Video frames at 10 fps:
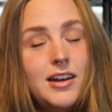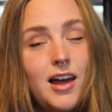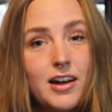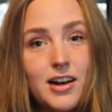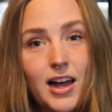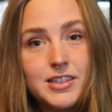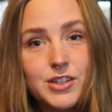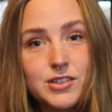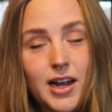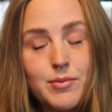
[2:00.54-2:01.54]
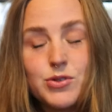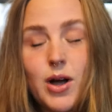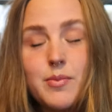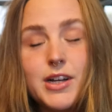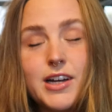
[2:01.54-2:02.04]
not an ideal time. So
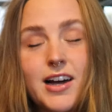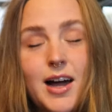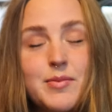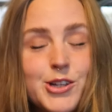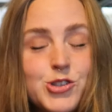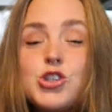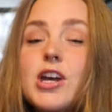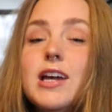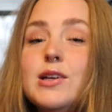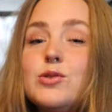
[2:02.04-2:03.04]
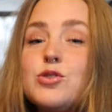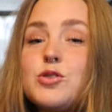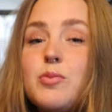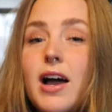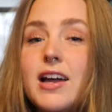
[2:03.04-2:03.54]
I'm gonna
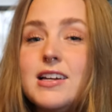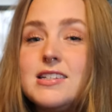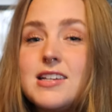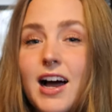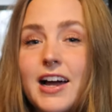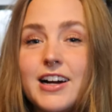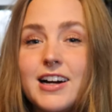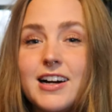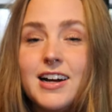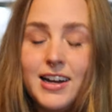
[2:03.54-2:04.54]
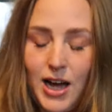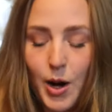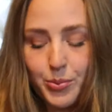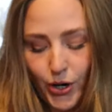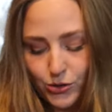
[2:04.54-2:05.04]
change my entire
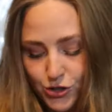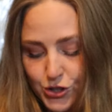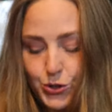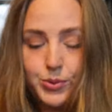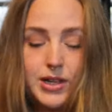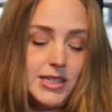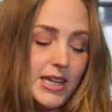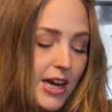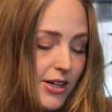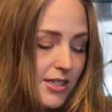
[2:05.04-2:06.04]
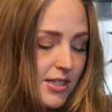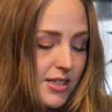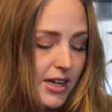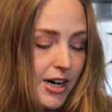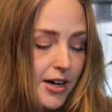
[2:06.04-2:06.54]
approach to planting carrots
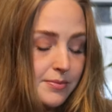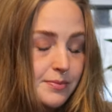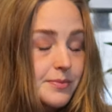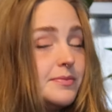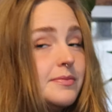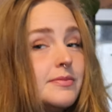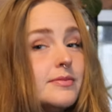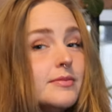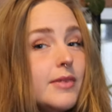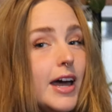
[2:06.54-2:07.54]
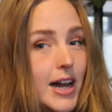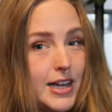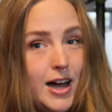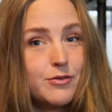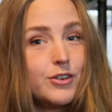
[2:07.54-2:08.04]
this year. And I
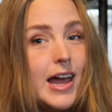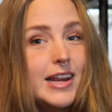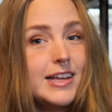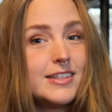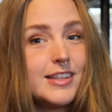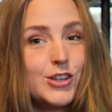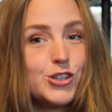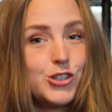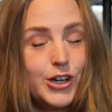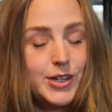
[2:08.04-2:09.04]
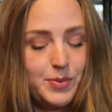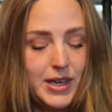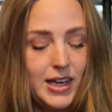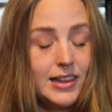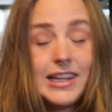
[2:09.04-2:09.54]
got varieties that should
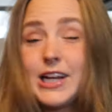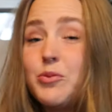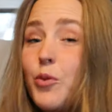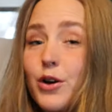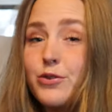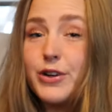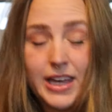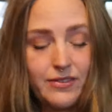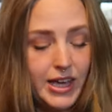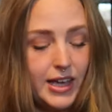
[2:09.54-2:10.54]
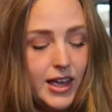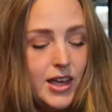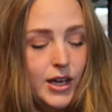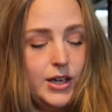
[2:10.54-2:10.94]
be a little more forgiving.